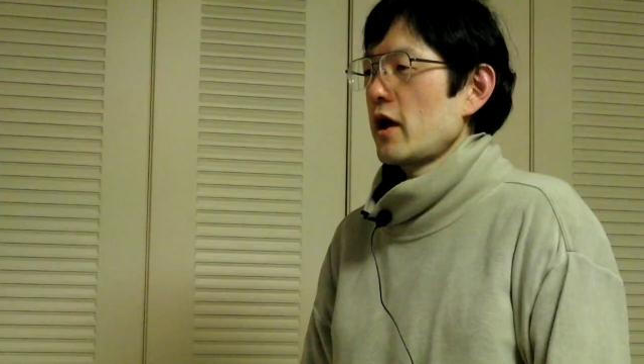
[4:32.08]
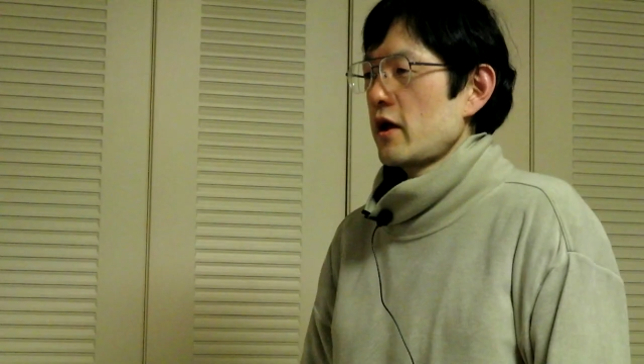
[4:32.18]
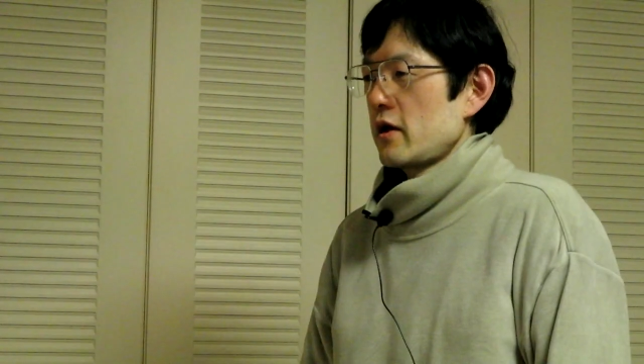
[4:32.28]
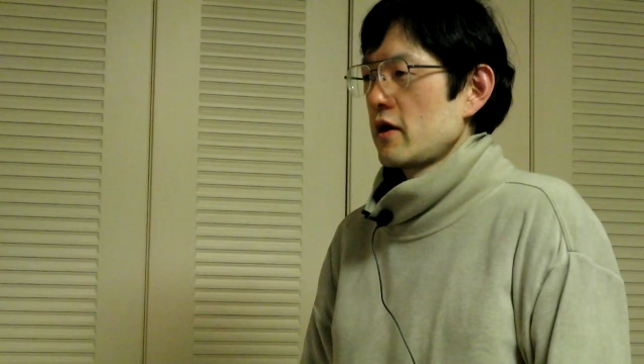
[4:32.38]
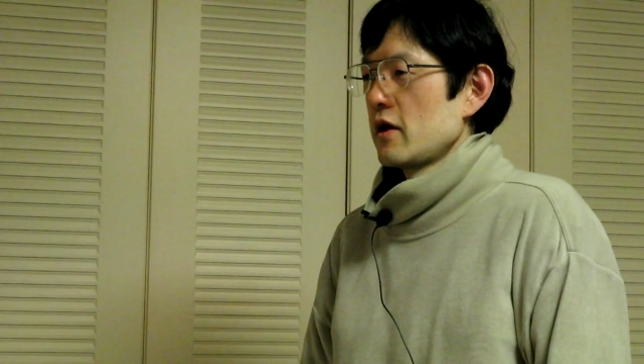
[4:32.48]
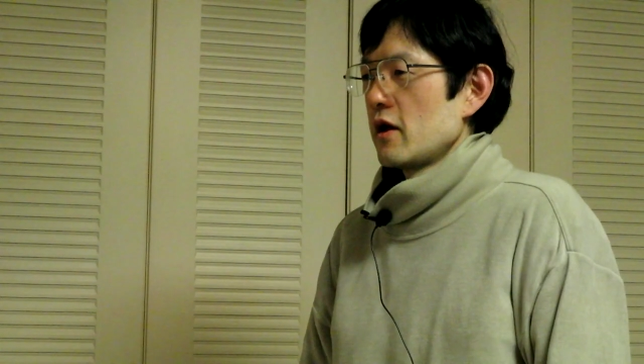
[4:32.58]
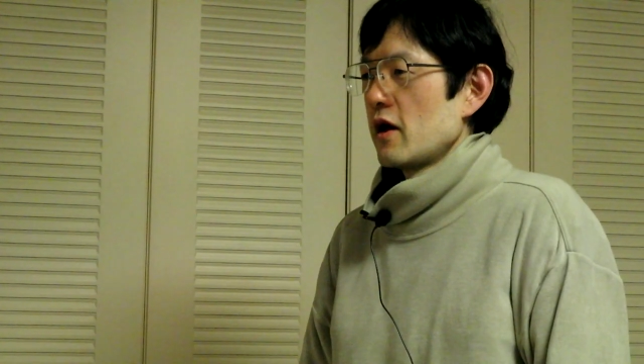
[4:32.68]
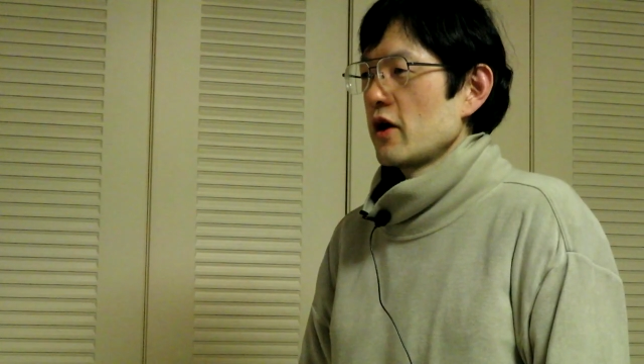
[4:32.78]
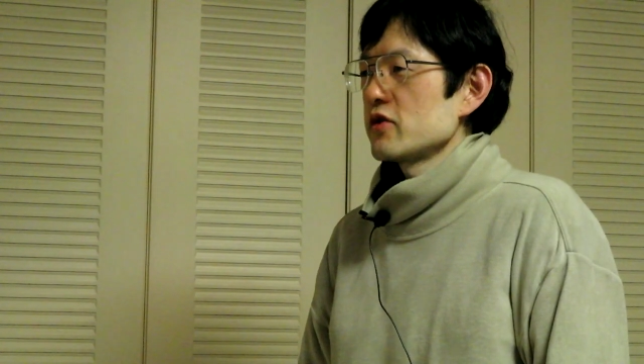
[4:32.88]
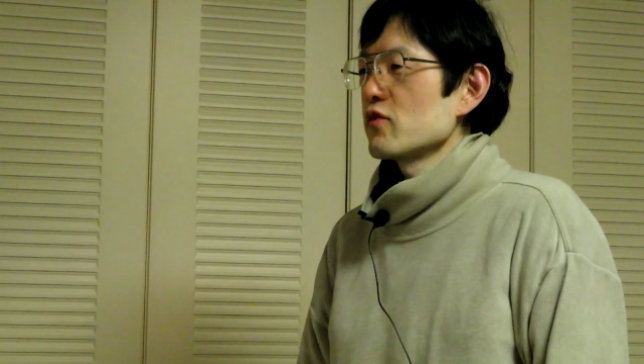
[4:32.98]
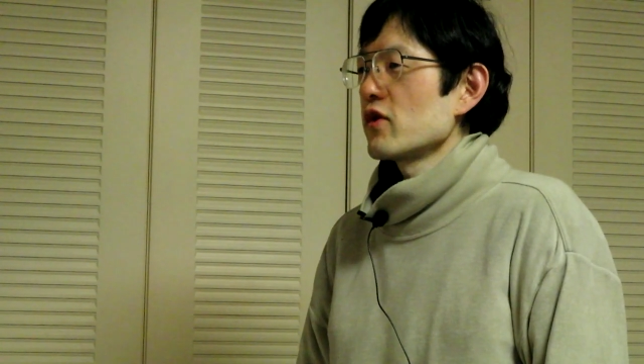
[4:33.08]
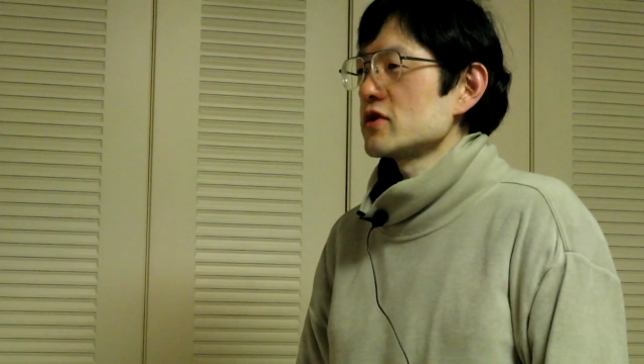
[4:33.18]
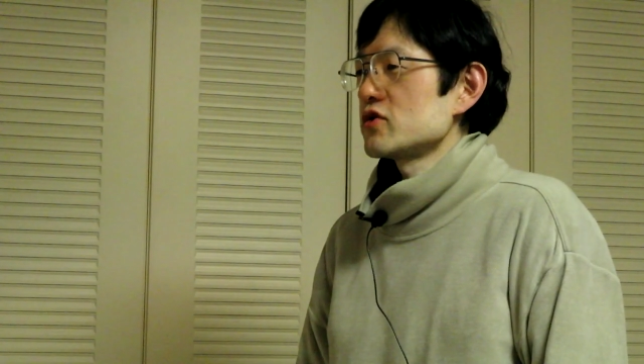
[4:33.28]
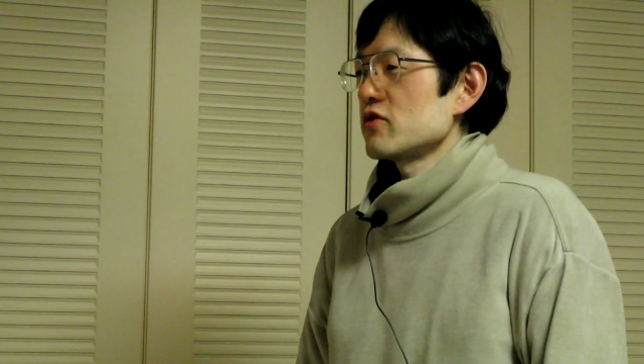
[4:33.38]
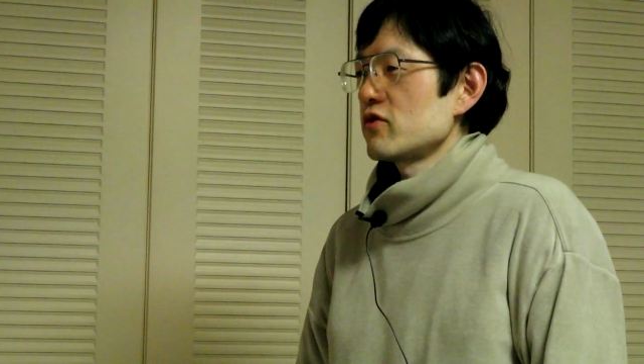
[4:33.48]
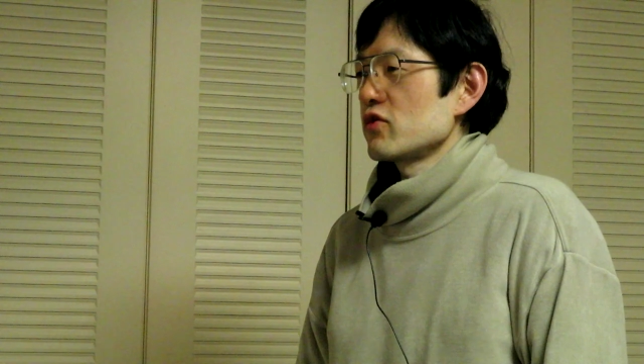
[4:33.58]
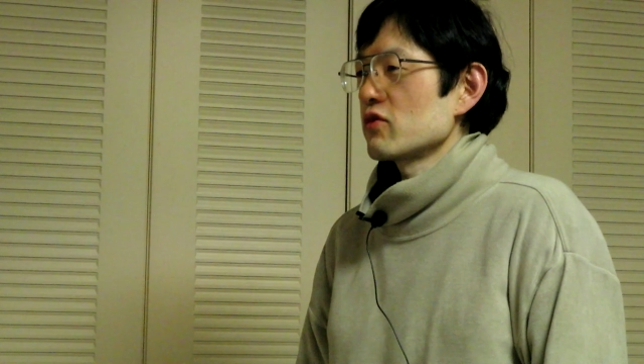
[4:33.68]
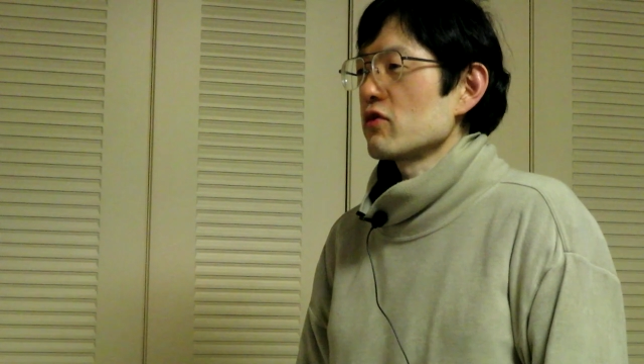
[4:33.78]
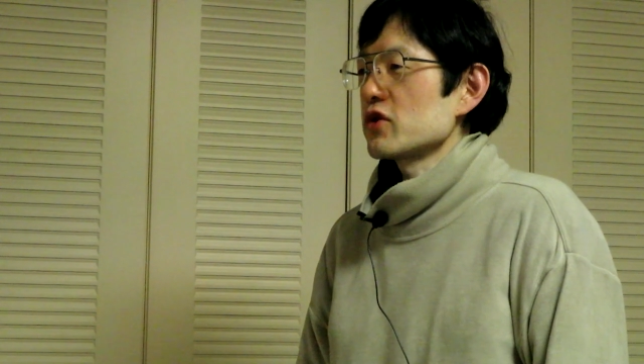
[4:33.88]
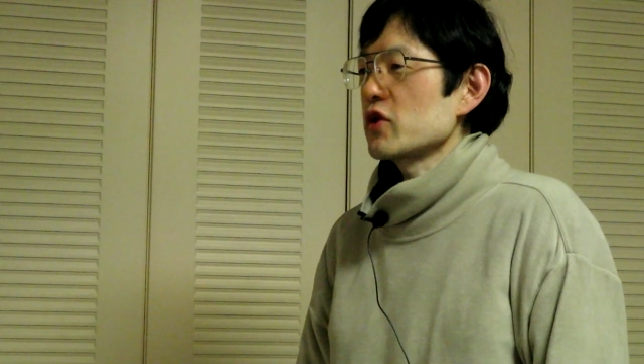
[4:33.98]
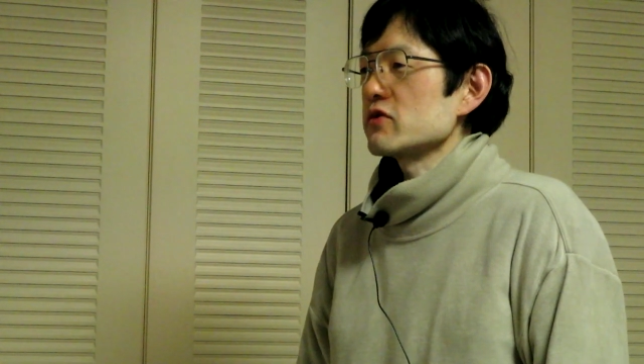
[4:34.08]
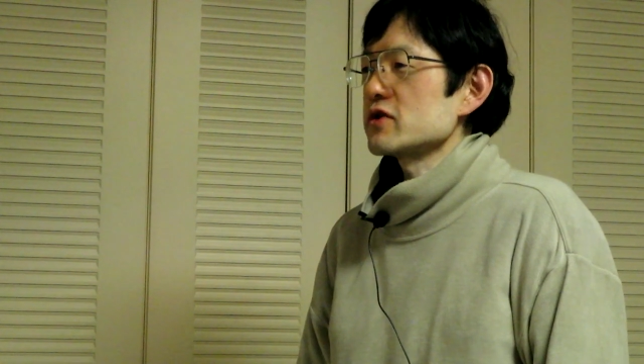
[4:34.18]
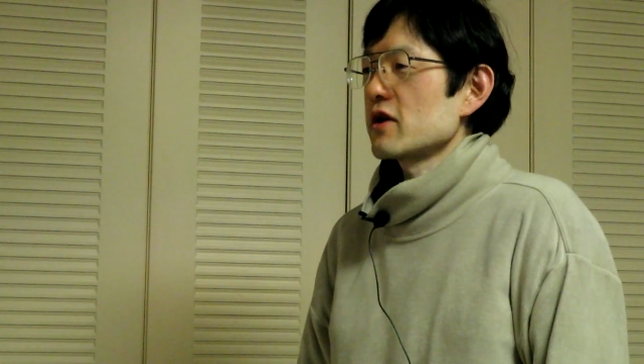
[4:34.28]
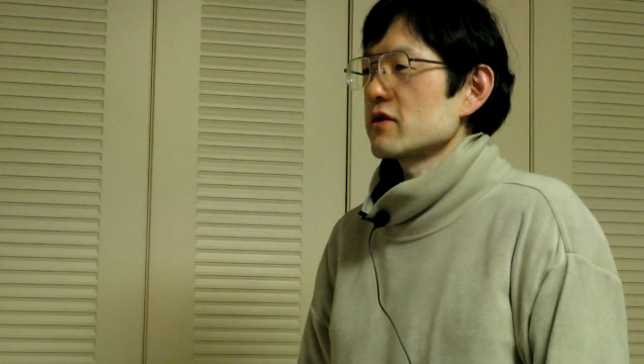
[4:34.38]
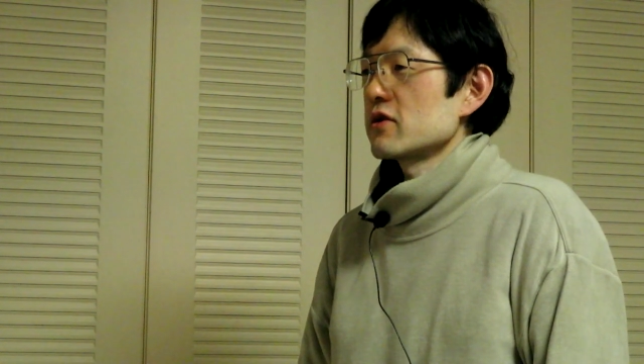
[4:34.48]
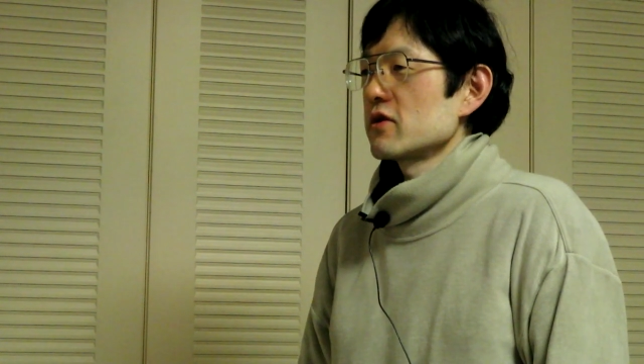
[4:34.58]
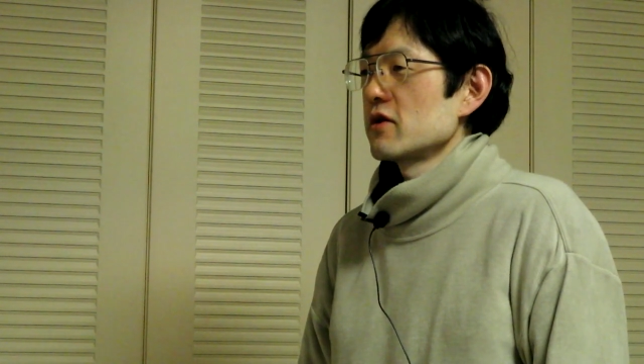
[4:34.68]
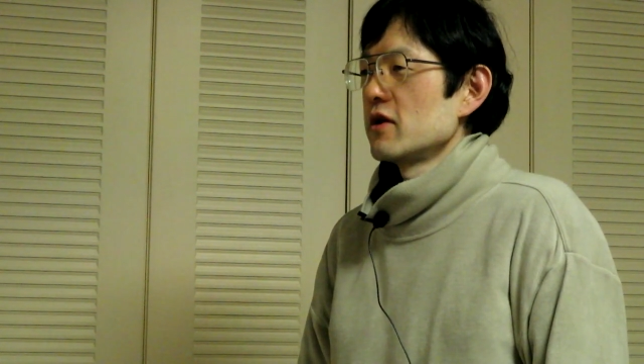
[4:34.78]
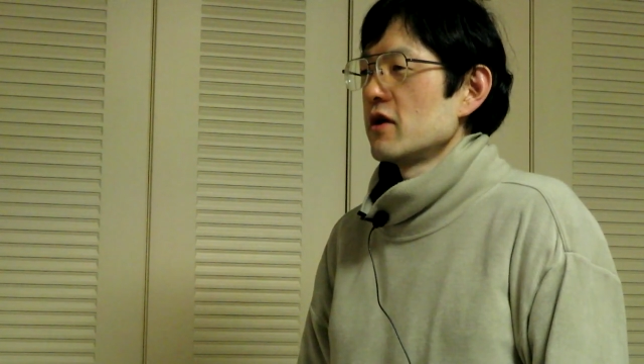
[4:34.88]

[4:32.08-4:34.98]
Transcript: Hey, I don't want you to continue that.